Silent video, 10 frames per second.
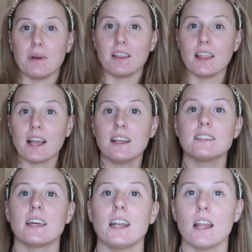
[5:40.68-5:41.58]
Like I
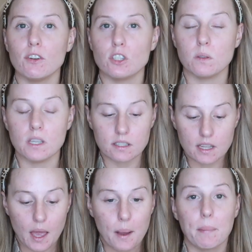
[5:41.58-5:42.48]
said, I never do these,
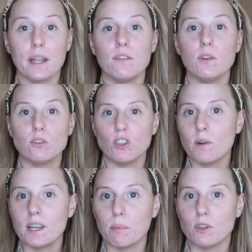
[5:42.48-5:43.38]
but if you
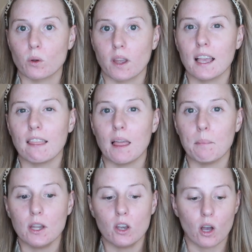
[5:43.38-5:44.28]
do end up enjoying it,
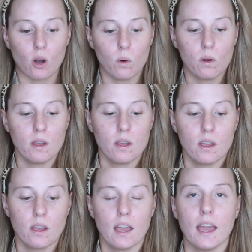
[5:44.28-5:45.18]
let me know,
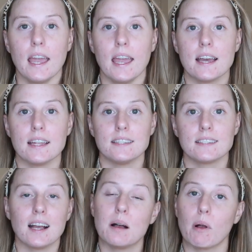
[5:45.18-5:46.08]

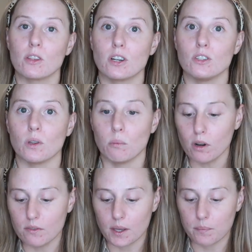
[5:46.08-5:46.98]
and I'll start doing
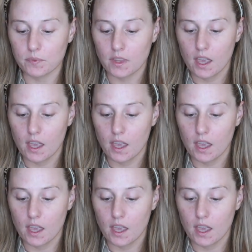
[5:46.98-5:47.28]
more of them.